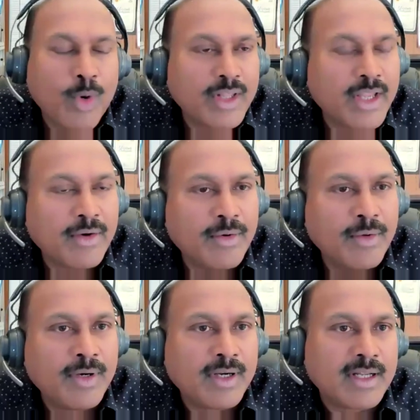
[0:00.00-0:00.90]
what they could
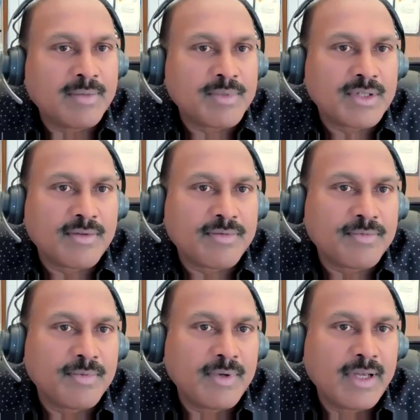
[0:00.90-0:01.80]
do in terms of
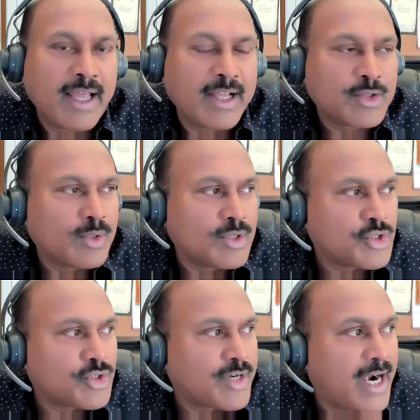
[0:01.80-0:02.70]
actual
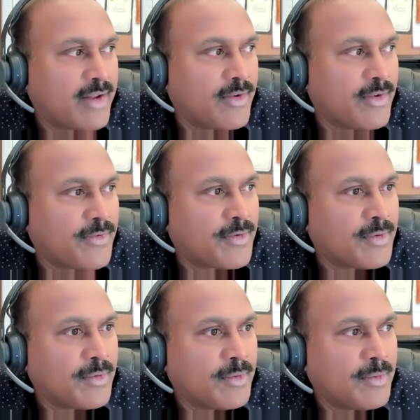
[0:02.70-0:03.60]
strategies
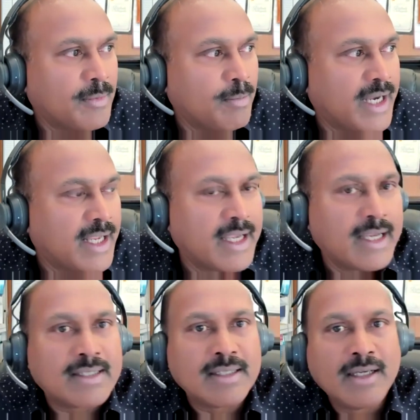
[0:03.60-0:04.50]
to
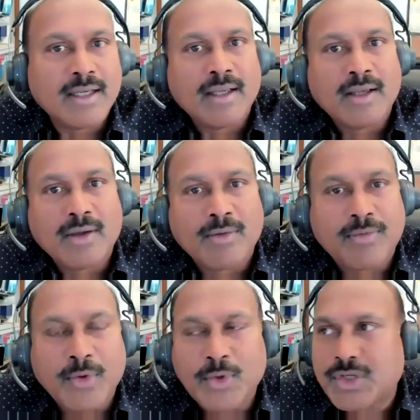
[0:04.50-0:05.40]
mitigate
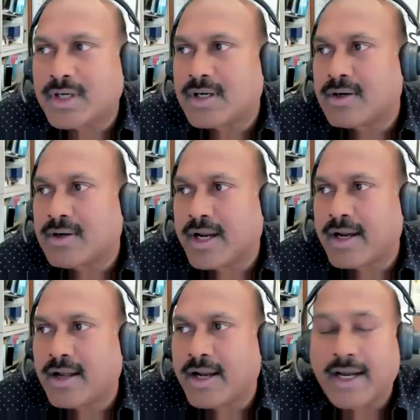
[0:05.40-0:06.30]
future
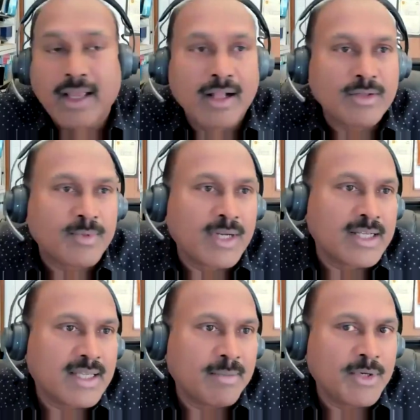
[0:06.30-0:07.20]
and as well
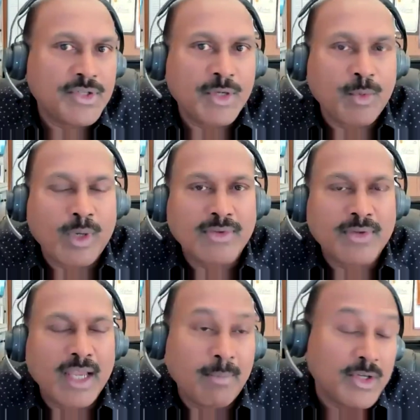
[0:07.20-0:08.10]
as emerging
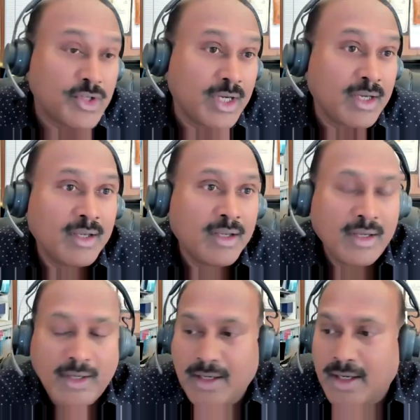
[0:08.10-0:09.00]

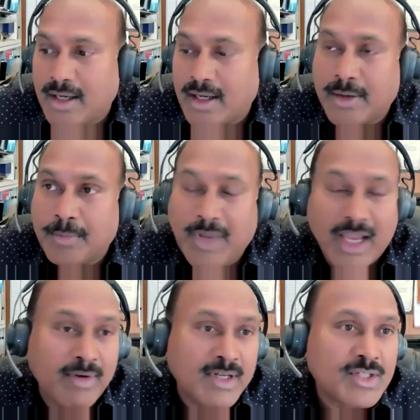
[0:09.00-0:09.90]

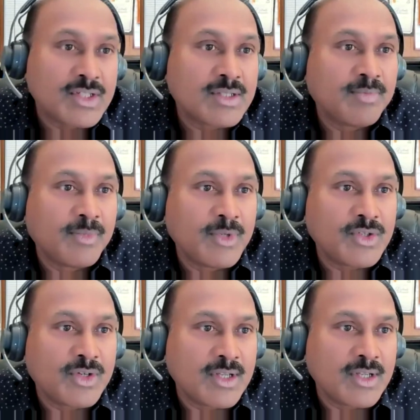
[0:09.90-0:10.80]
events
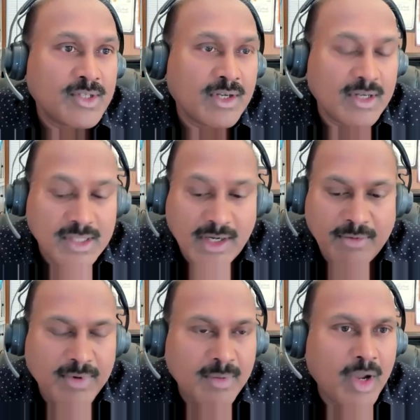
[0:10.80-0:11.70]
which are
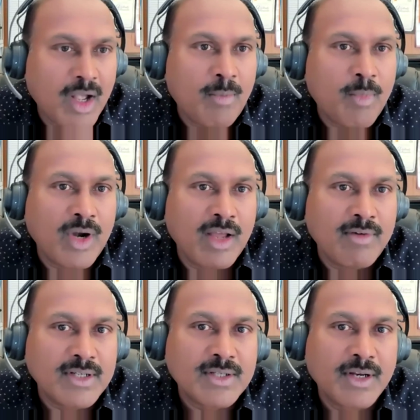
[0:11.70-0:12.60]
resulting from compound
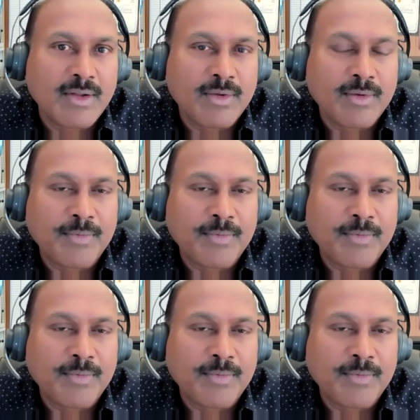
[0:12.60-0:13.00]
events.